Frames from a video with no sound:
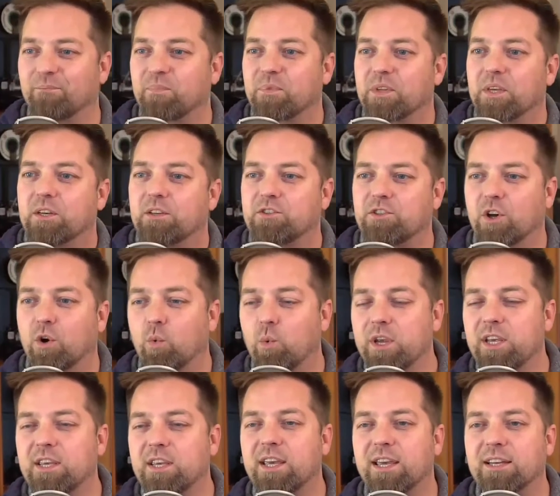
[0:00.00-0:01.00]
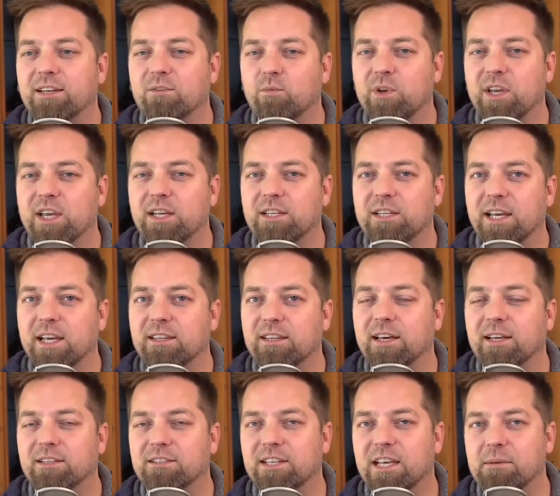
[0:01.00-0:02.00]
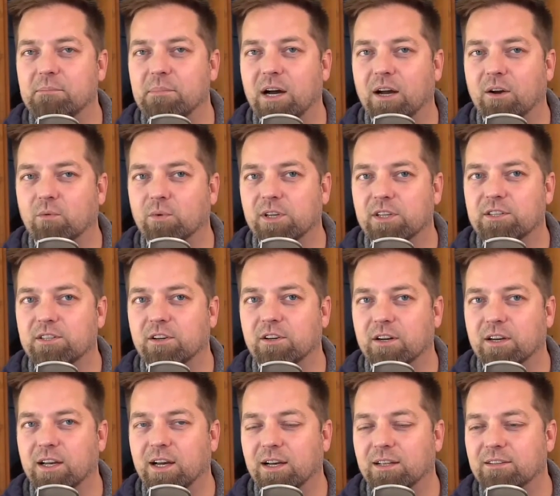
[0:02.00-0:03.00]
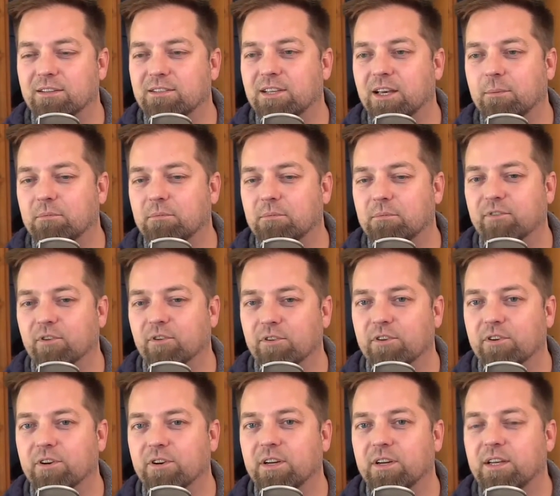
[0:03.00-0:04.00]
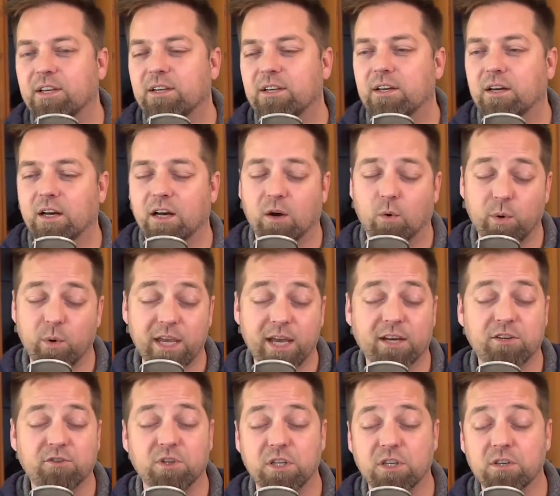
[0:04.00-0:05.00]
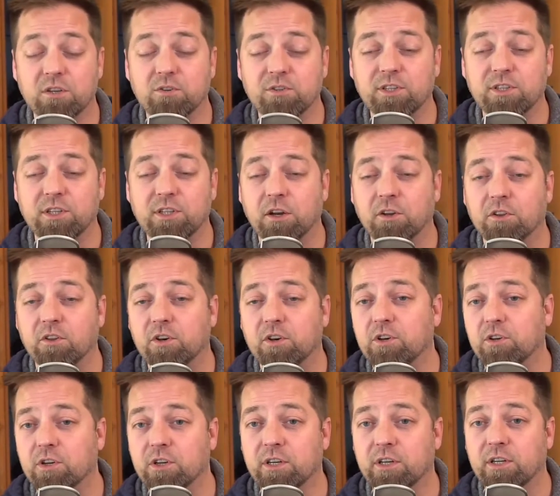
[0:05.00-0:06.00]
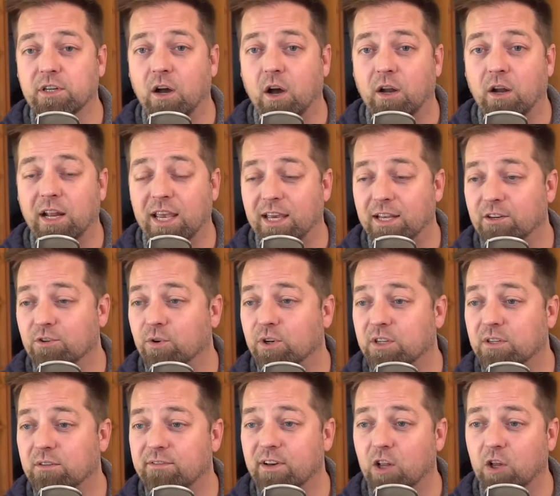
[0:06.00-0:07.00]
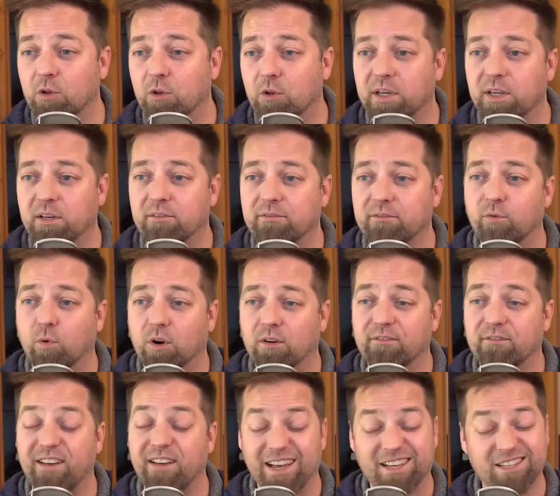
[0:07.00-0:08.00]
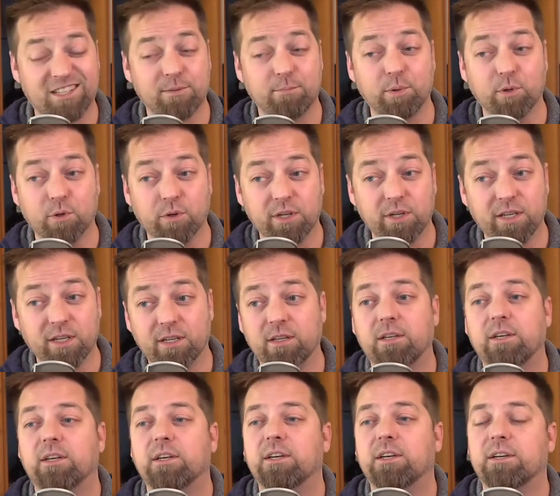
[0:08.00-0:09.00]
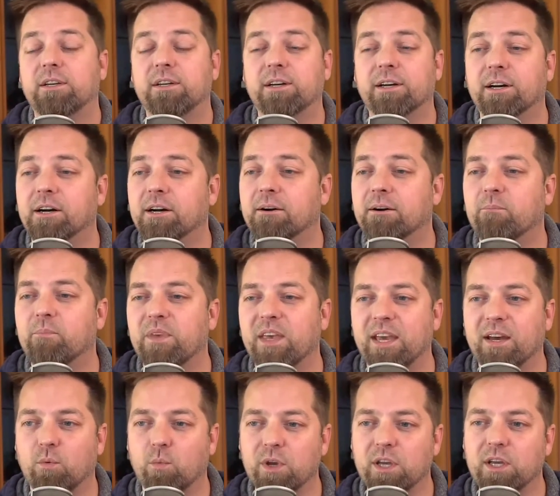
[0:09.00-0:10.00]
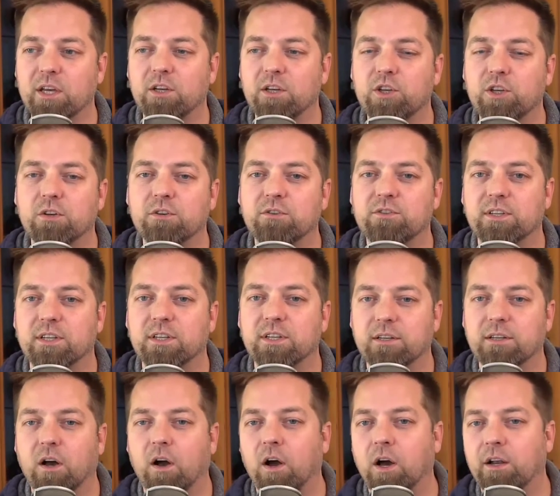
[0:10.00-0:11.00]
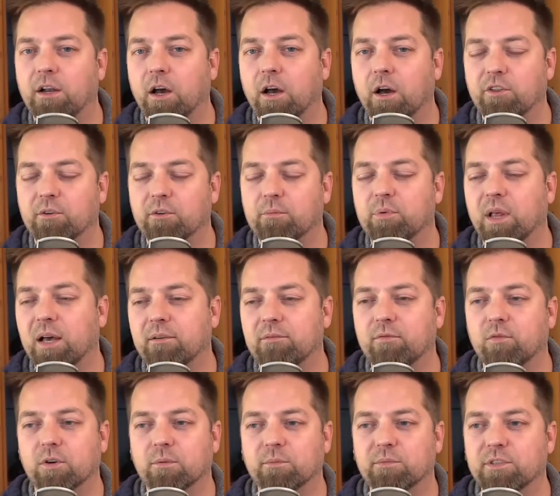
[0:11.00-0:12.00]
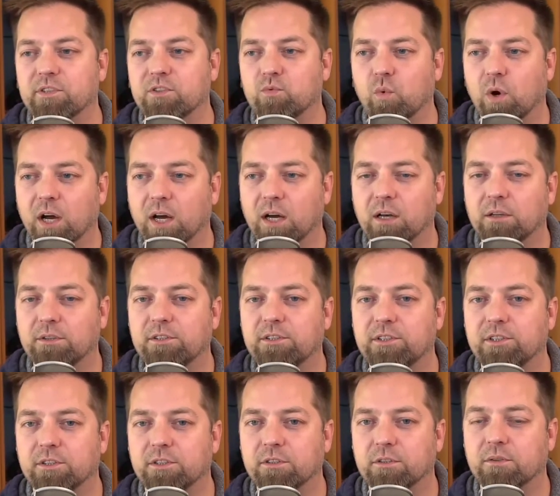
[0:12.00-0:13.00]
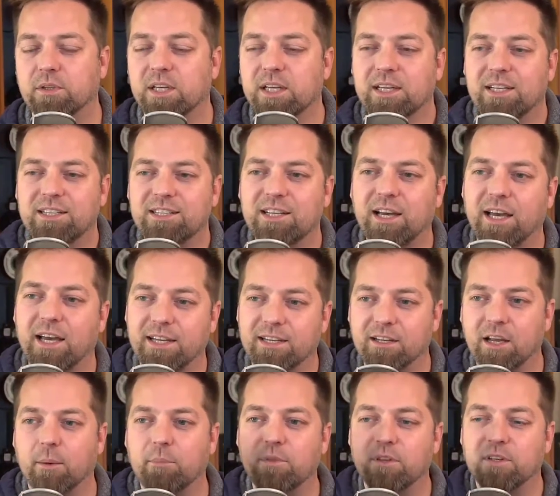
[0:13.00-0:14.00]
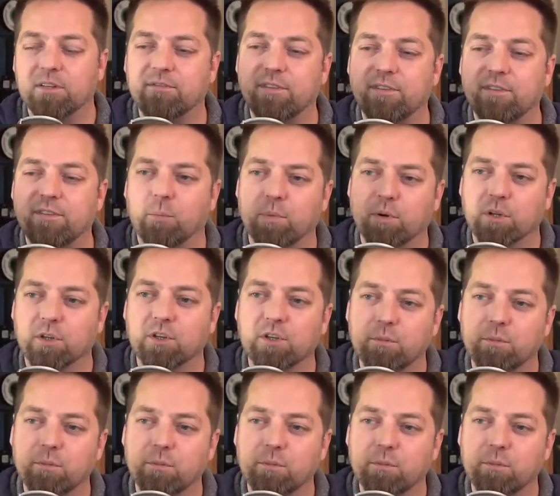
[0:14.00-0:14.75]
So we can take that same hot restart concept further. We actually use it under the hood on Android development for fast deploy. And we could use it on other platforms as well to tighten up the developer loop